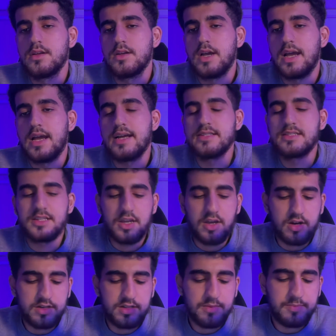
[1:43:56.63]
And
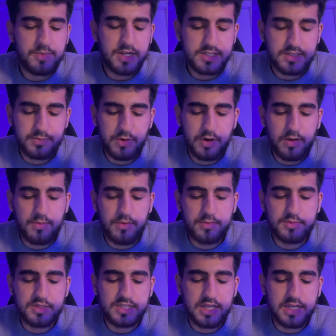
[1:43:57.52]
they are the best
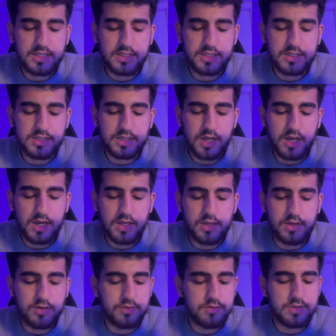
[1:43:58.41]
problems that
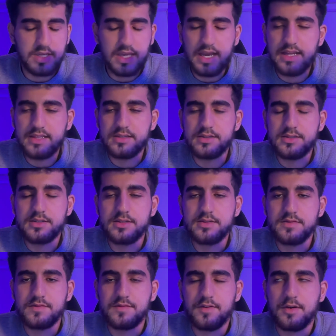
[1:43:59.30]
I could
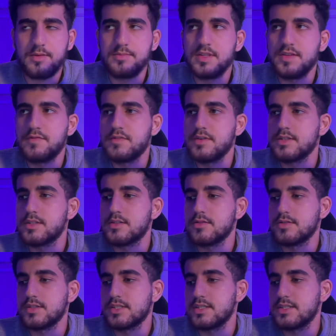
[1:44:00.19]
gather from different
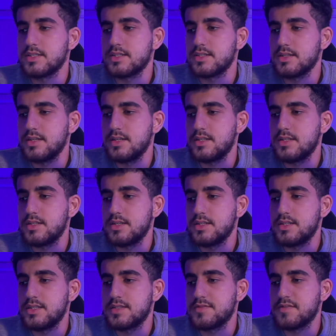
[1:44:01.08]
sources. It
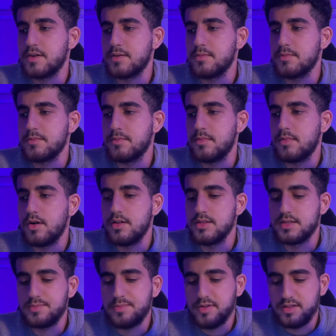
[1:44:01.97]
is from
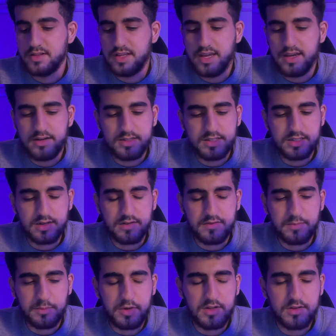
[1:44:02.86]
multiple years of